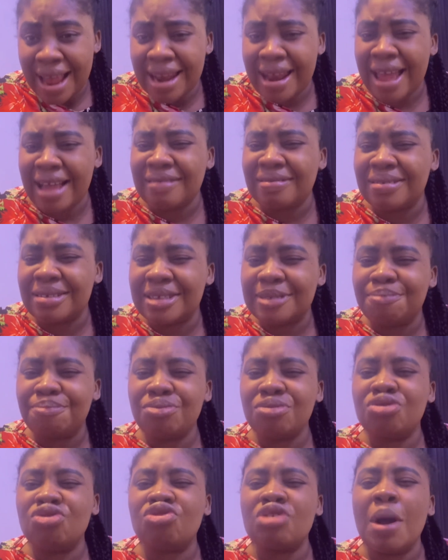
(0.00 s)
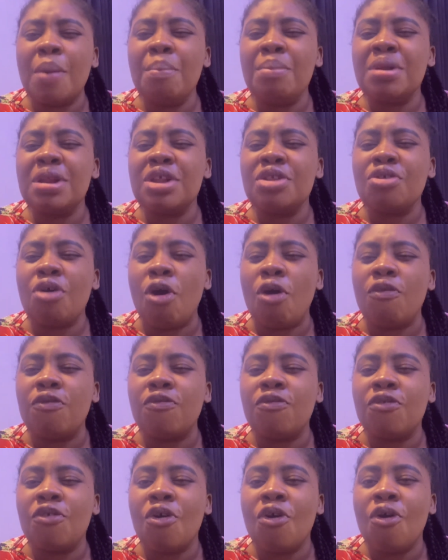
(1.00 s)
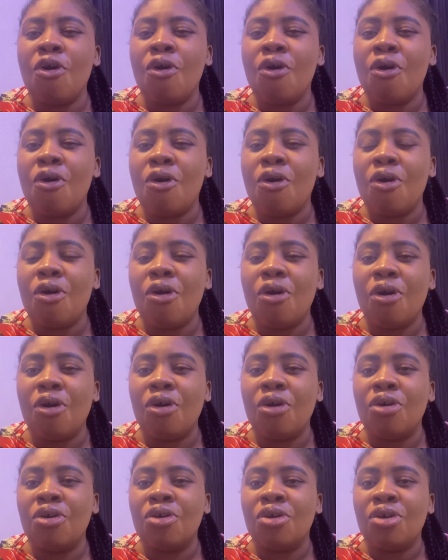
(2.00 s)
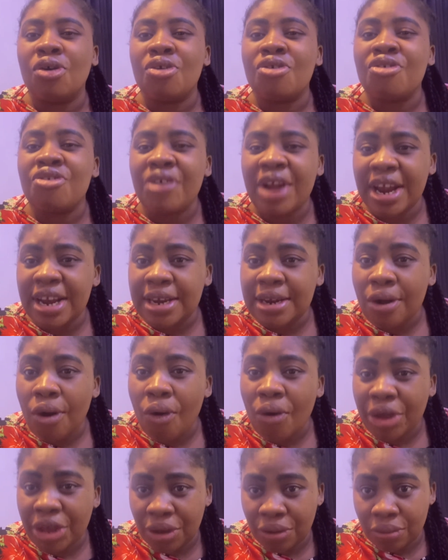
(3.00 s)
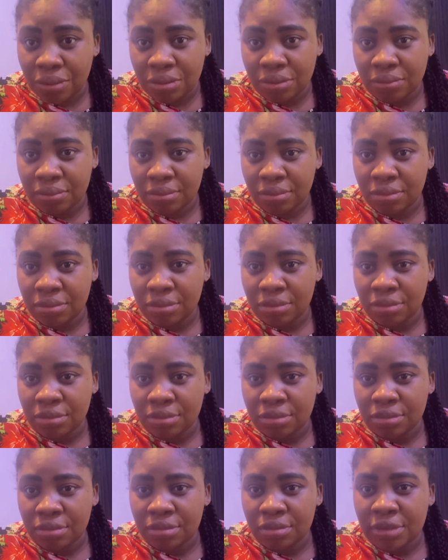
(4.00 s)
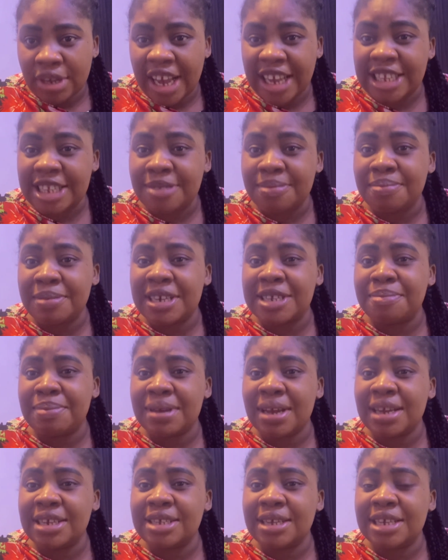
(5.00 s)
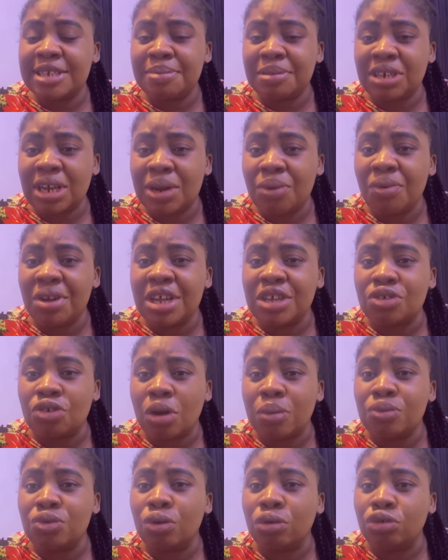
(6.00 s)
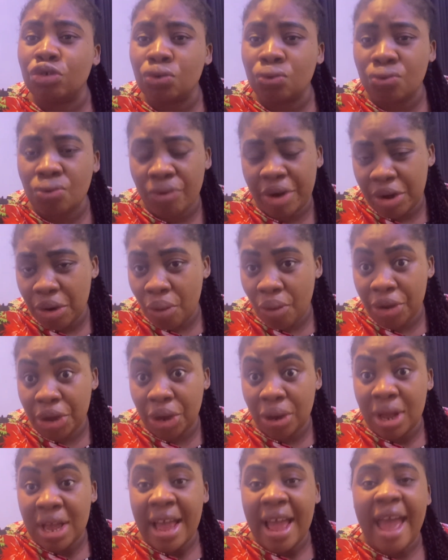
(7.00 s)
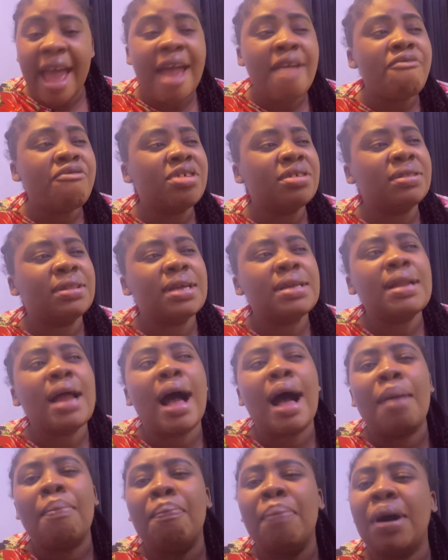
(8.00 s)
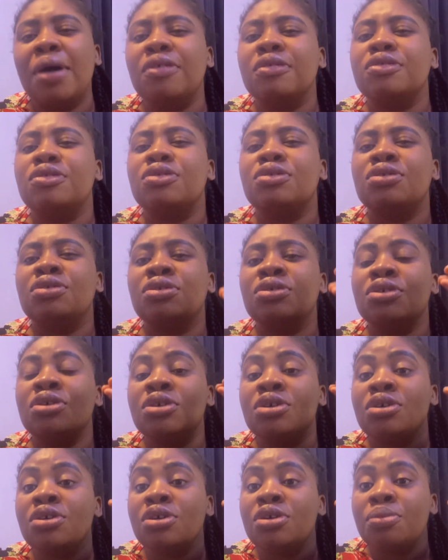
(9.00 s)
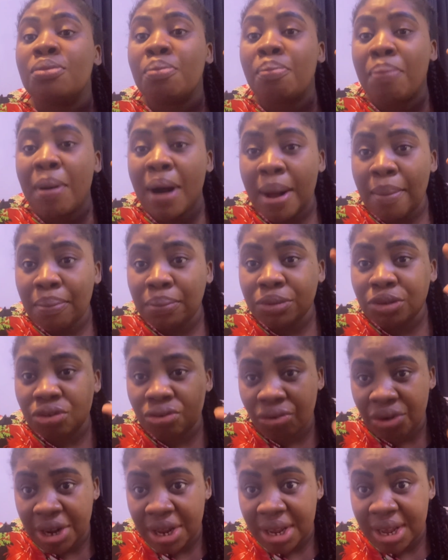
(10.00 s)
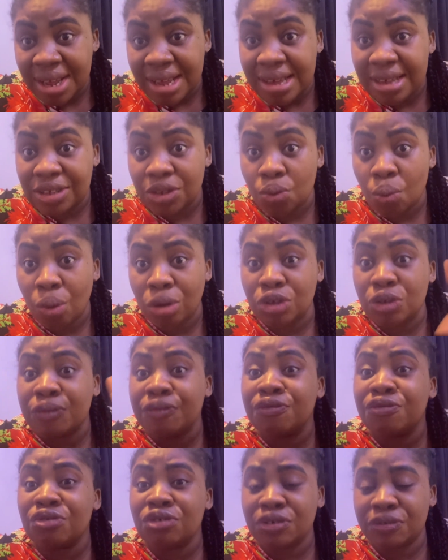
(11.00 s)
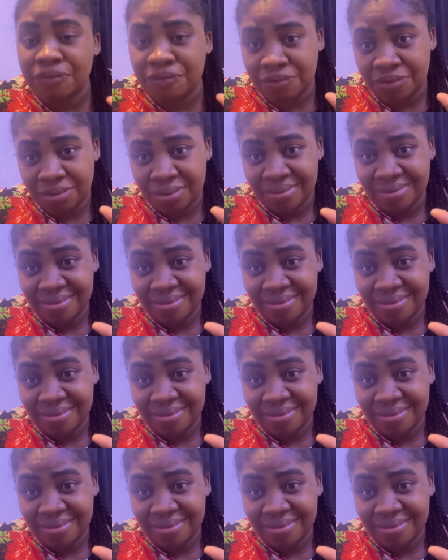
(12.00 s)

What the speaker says: like the spiritual meaning of red oil, especially when it comes to ojukwu red oil. Everything about palm tree is what? Fruitful.